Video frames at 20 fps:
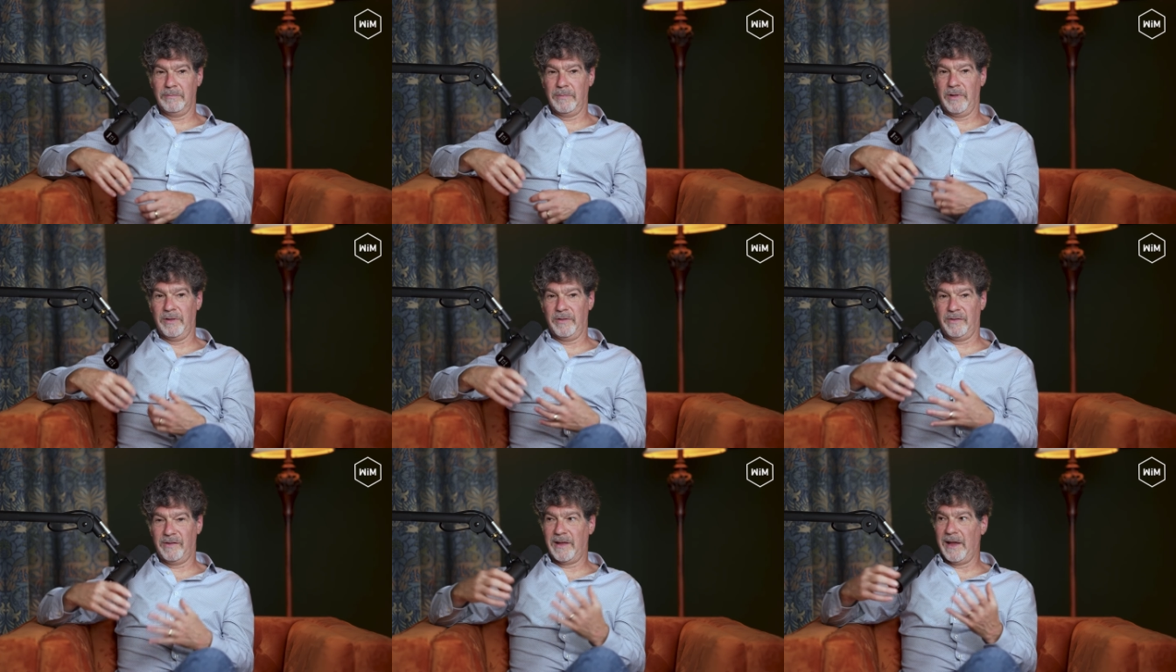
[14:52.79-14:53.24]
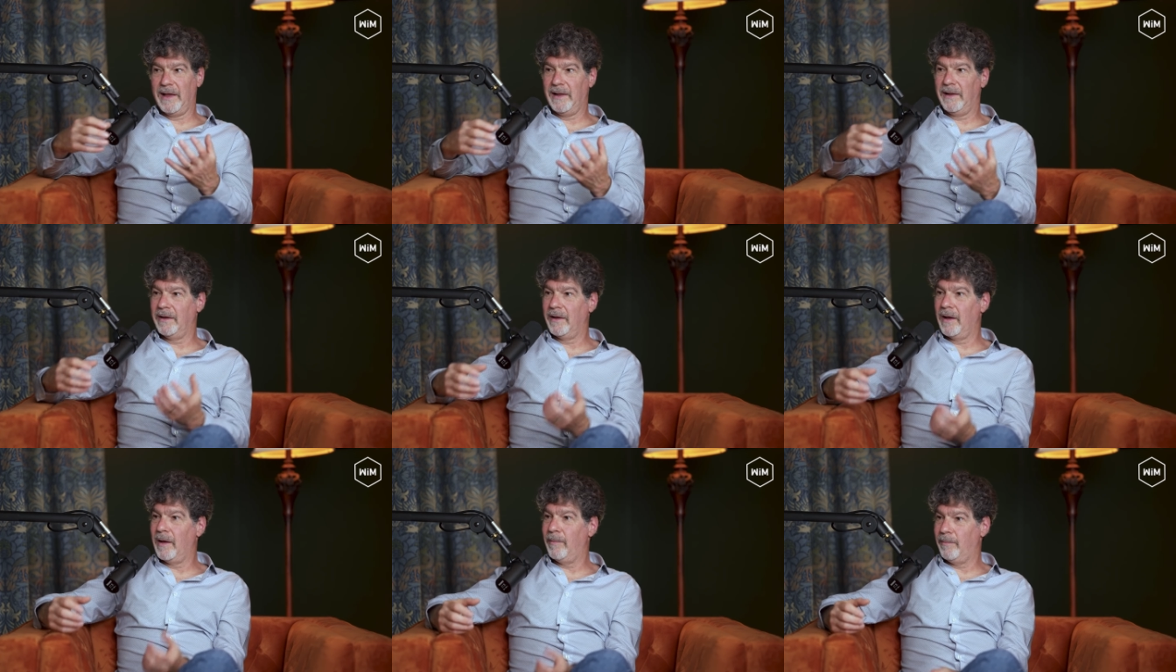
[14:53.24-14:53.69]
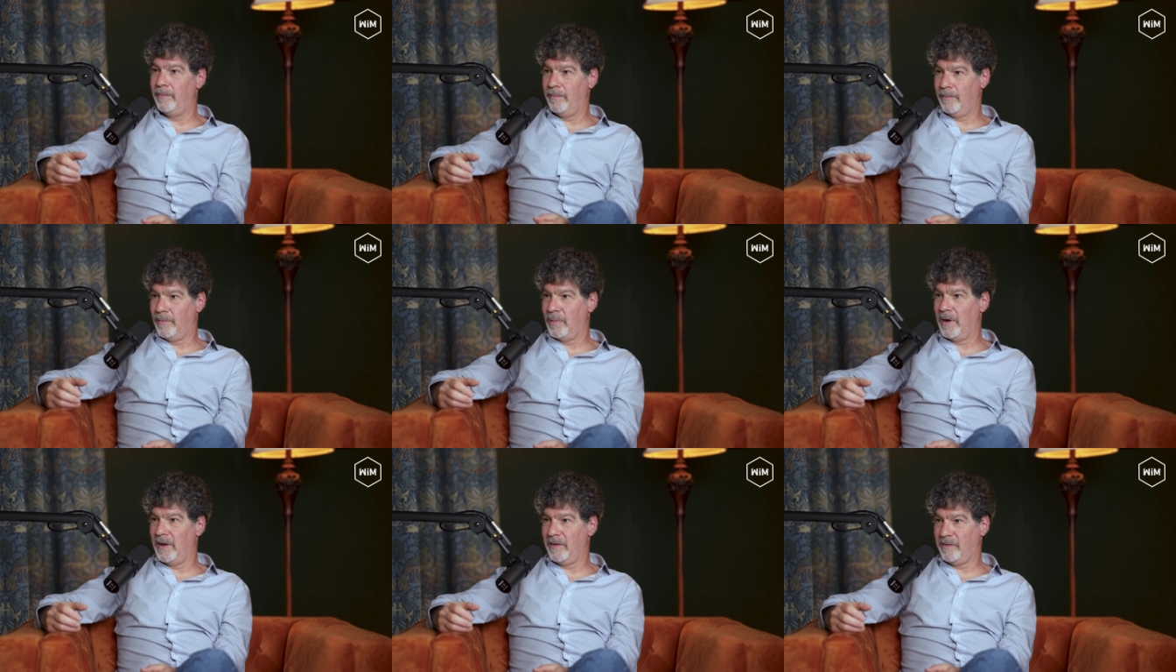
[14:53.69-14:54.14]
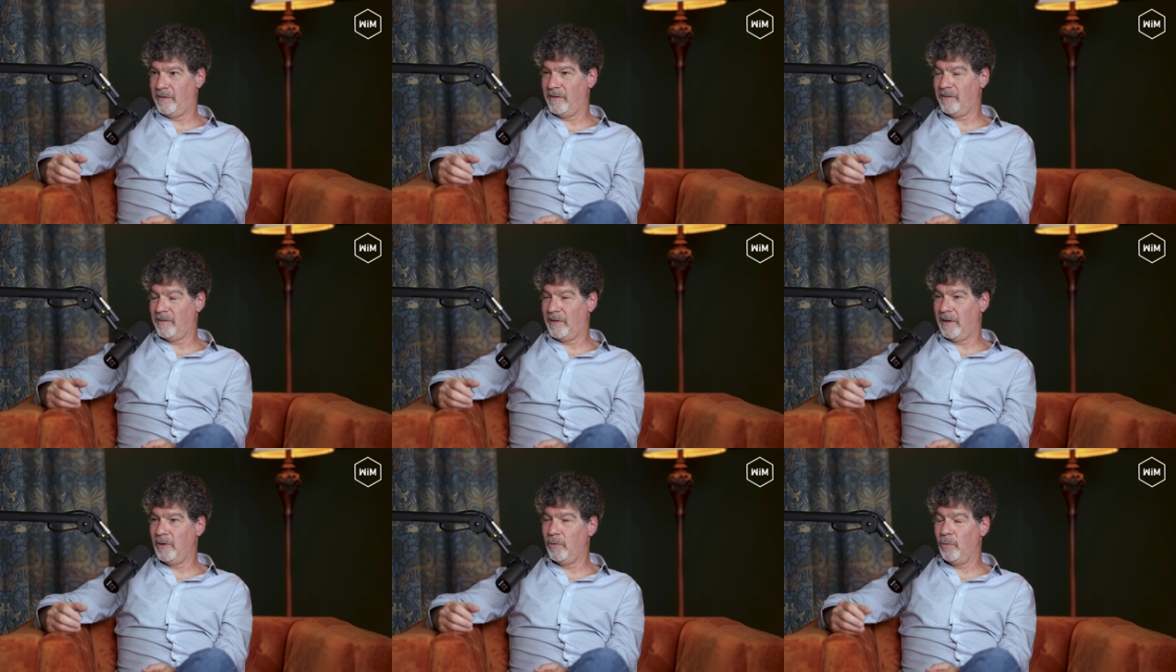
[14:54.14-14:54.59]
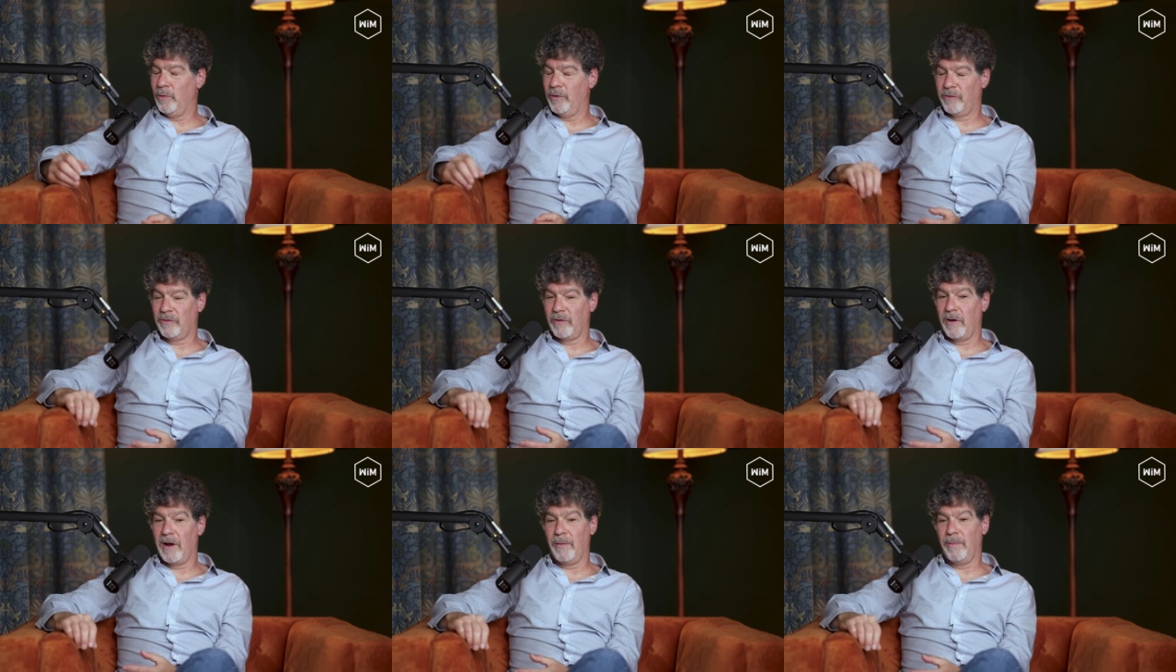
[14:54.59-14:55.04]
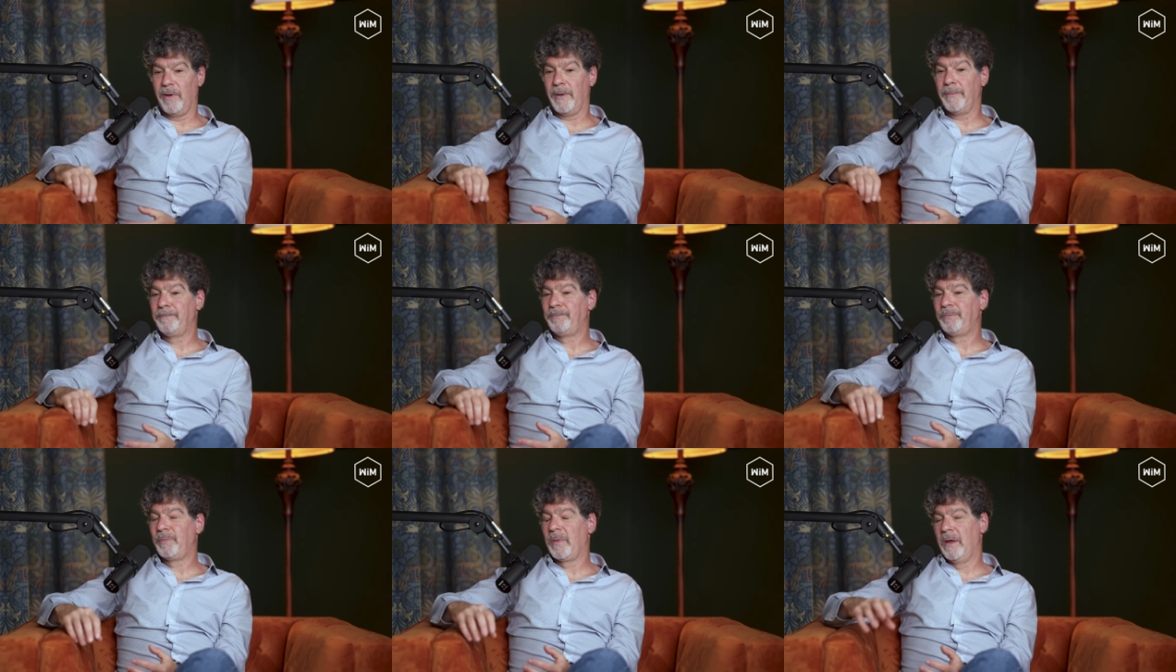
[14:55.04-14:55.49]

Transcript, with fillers: the scaling up process that you were describing.